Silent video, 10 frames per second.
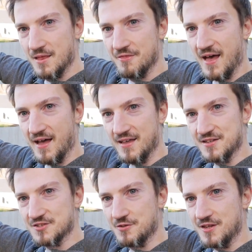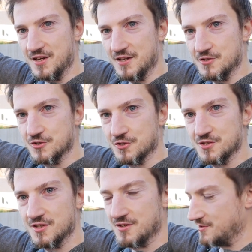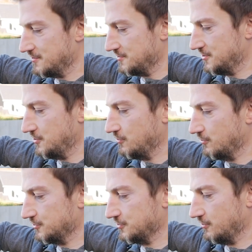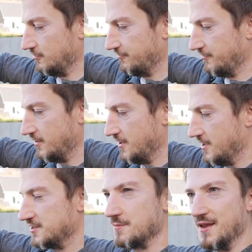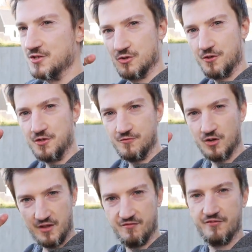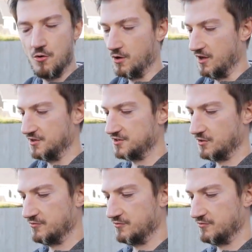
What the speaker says: That is so that you can adjust to your sort of, to make sure that you've got it in focus.